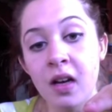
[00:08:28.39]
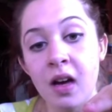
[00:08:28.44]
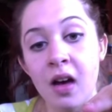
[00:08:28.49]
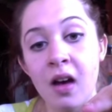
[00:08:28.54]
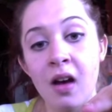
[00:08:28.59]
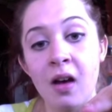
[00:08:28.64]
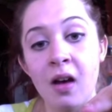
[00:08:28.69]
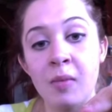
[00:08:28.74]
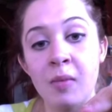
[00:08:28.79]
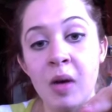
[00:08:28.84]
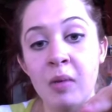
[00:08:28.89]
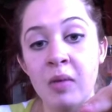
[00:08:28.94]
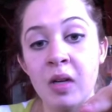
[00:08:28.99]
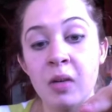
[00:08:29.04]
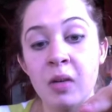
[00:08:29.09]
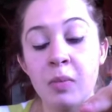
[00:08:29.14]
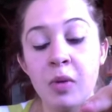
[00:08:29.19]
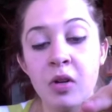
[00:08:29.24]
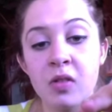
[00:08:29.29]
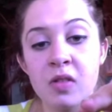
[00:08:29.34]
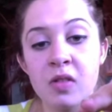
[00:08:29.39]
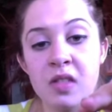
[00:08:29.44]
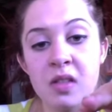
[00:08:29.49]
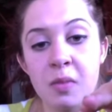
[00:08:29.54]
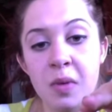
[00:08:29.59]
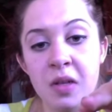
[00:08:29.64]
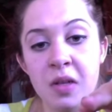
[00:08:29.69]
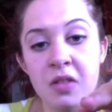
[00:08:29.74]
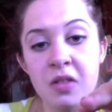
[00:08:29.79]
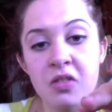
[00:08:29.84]
I'm going to post the
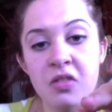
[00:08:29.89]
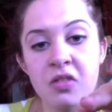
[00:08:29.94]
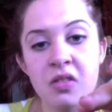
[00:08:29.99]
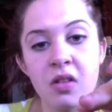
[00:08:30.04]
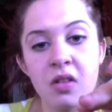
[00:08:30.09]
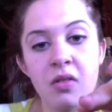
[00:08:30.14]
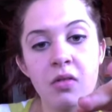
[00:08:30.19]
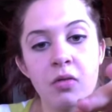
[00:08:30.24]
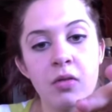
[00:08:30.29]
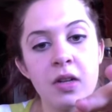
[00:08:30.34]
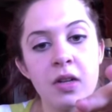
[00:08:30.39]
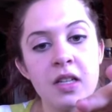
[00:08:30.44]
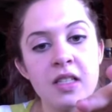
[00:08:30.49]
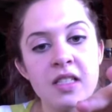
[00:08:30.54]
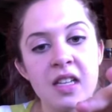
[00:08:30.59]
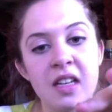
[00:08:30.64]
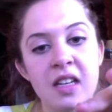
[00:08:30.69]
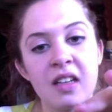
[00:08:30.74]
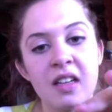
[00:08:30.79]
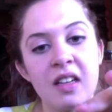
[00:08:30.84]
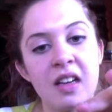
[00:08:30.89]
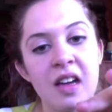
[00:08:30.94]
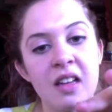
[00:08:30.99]
pictures of the retic